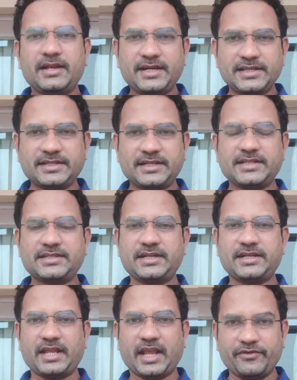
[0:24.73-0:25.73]
Let us
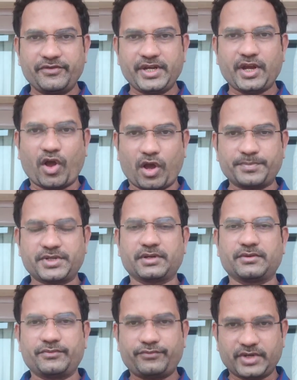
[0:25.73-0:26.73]
understand every
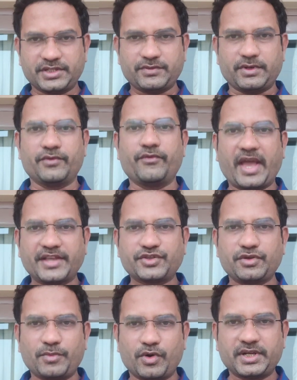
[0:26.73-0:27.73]
option. First one,
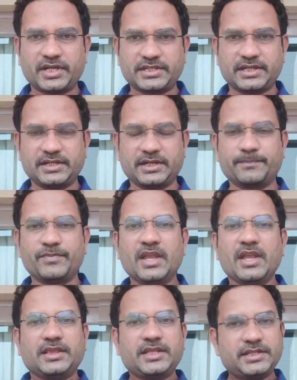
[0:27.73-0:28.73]
vasomotor center.
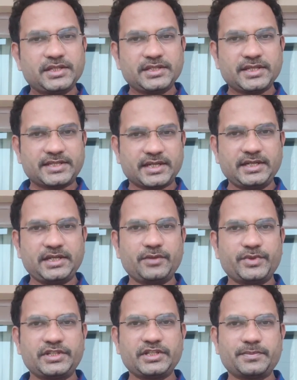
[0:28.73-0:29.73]
This is a
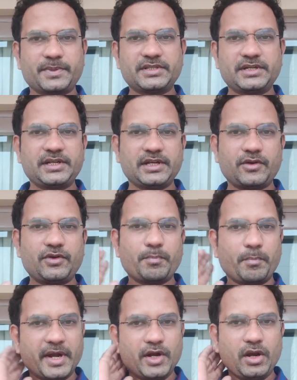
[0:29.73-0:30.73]
center which is present in our
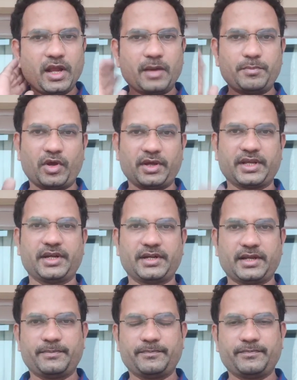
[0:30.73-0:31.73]
medulla
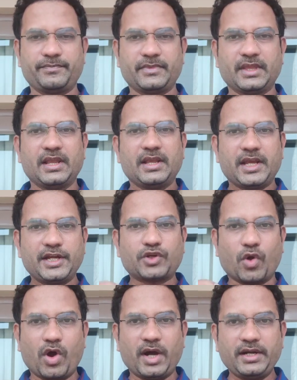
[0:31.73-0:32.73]
oblongata.
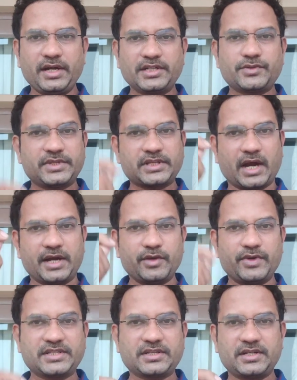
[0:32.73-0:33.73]
It coordinates with
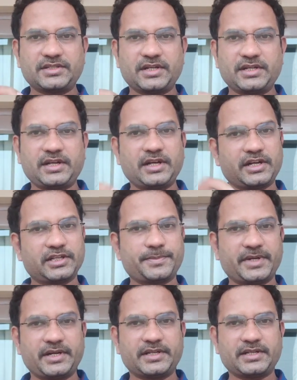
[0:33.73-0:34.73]
cardiovascular center and
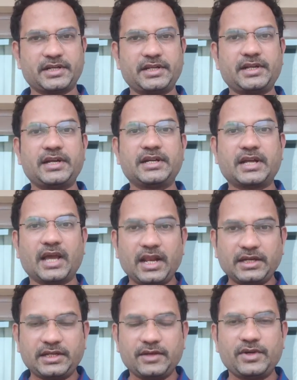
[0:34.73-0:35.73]
respiratory center and
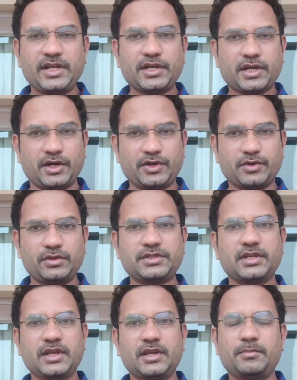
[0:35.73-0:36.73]
collectively
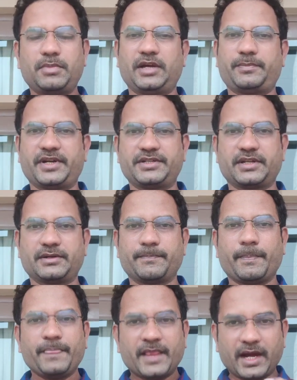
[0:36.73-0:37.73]
controls blood pressure.
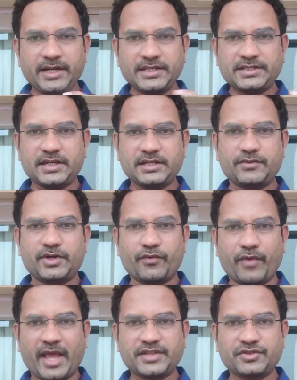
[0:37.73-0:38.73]
Understand the
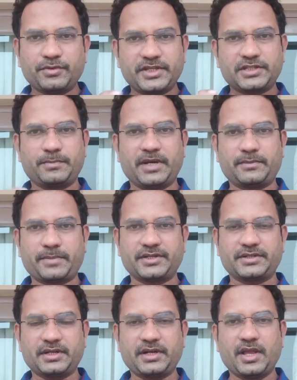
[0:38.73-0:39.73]
word vaso means blood
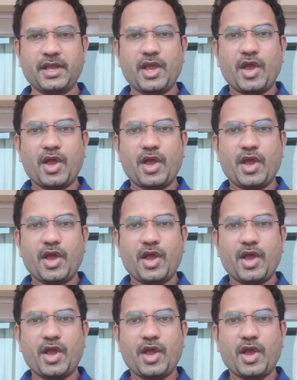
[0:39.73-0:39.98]
pressure.